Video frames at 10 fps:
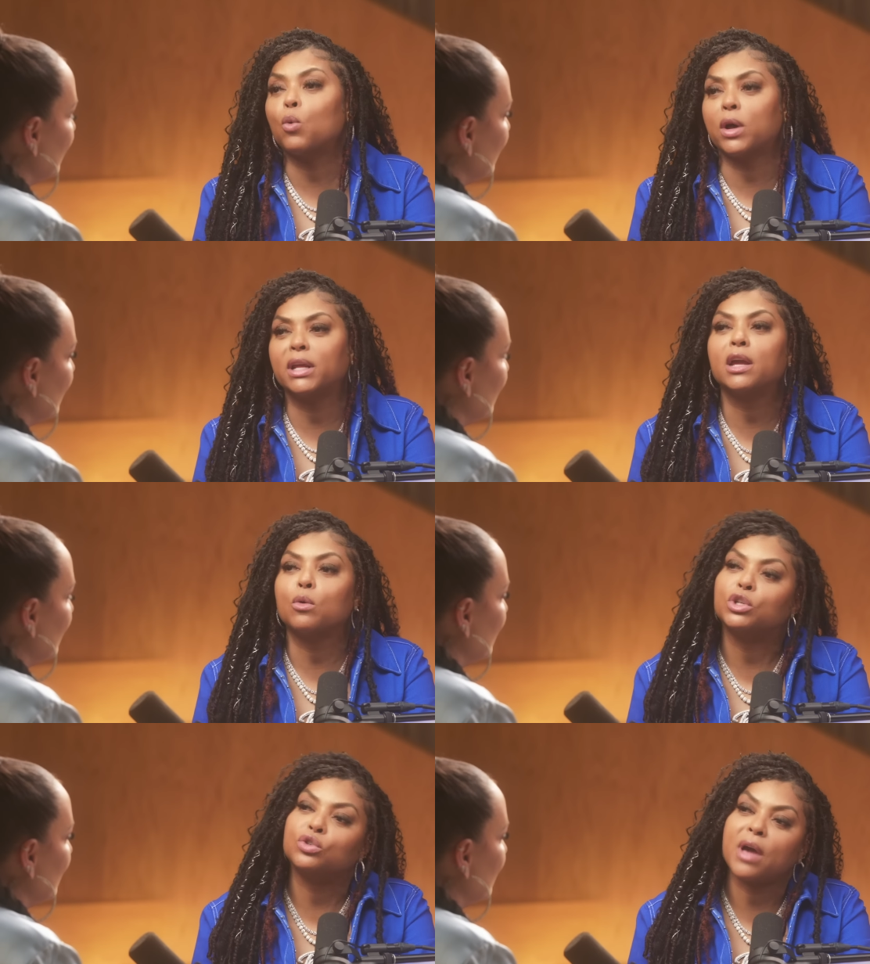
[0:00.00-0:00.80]
Speaker 1: They want to hear
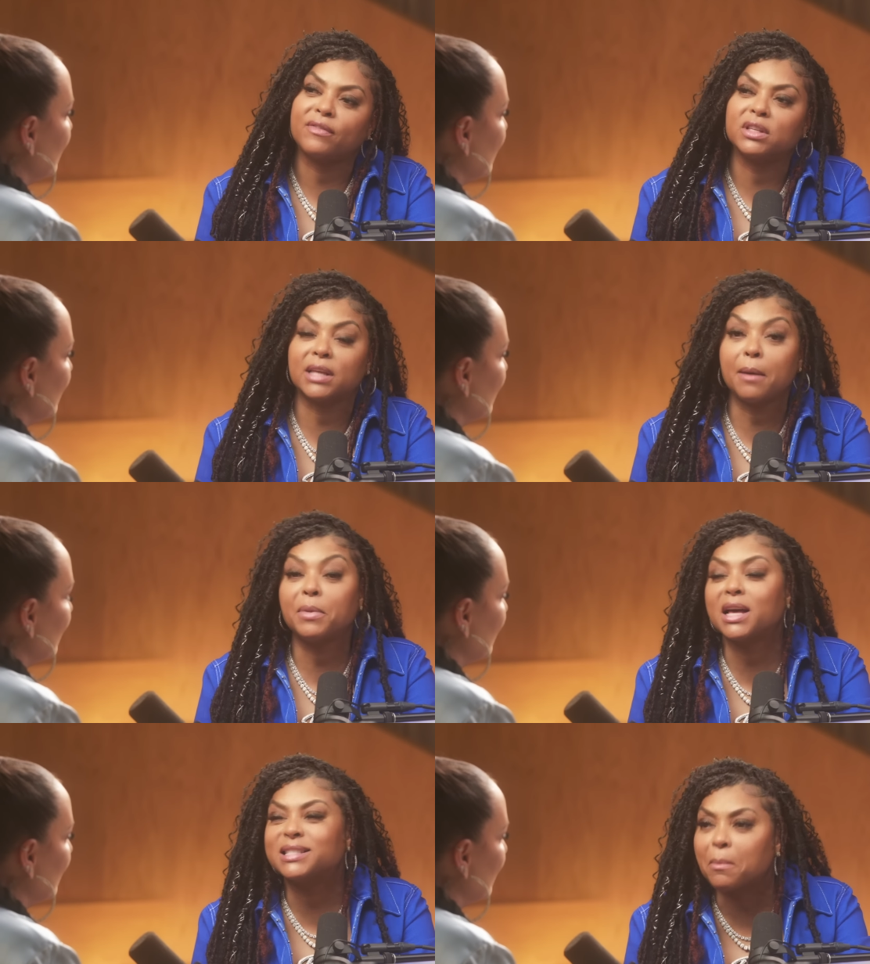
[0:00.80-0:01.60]
what you have to say
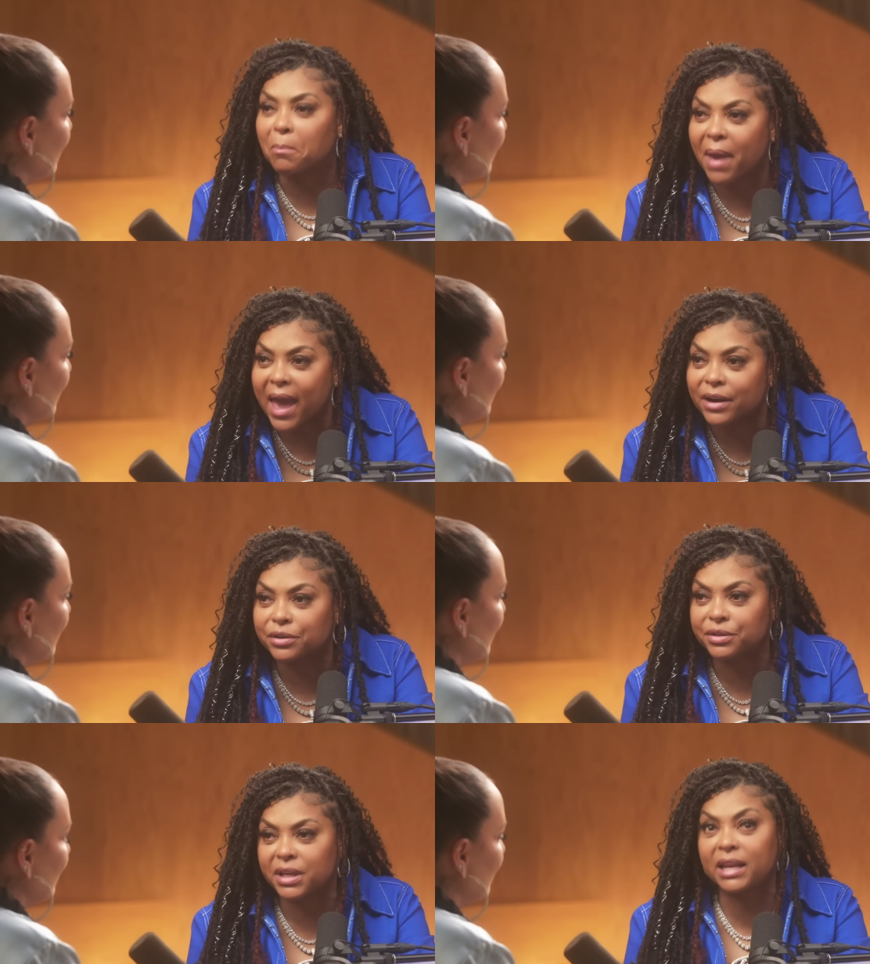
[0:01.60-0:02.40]
because it
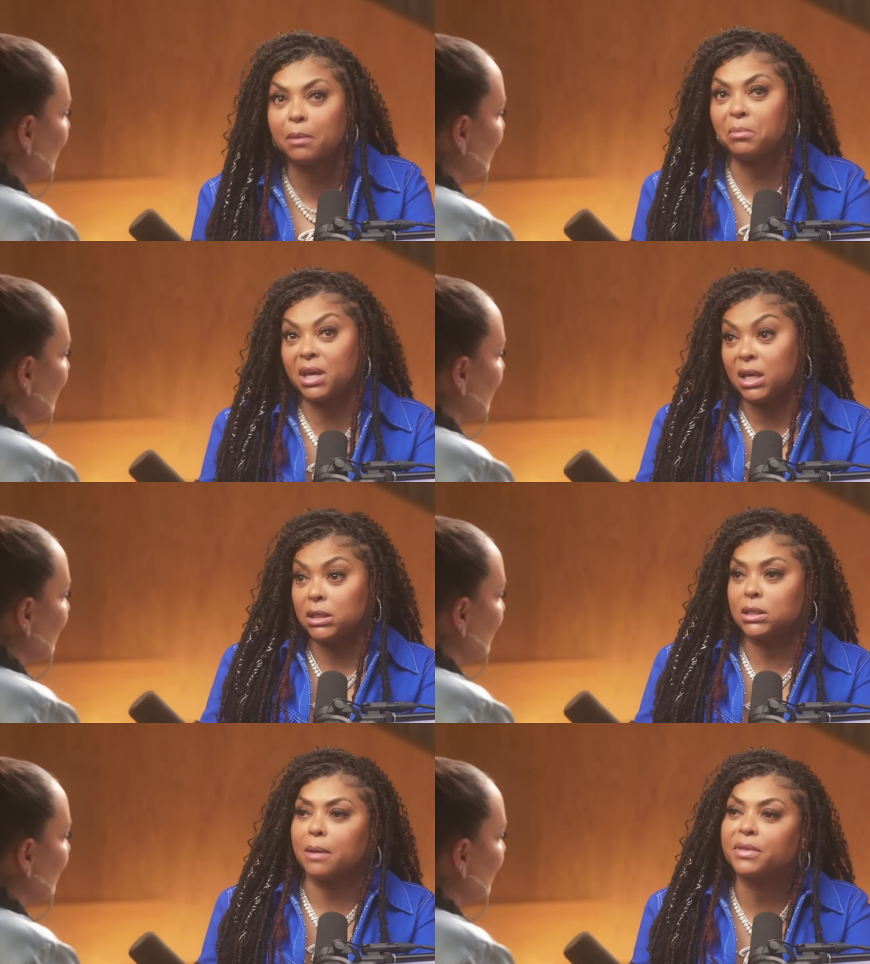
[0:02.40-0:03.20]
matters and mm -hmm. it mm-hmm.
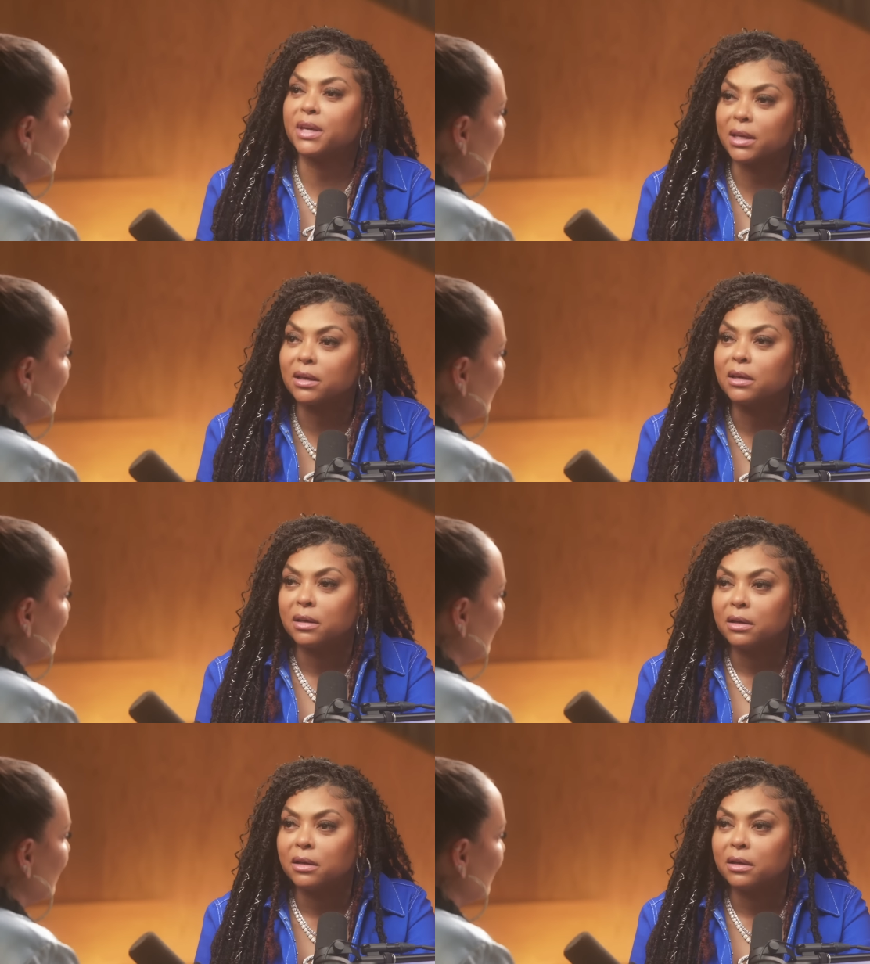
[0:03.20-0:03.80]
means something.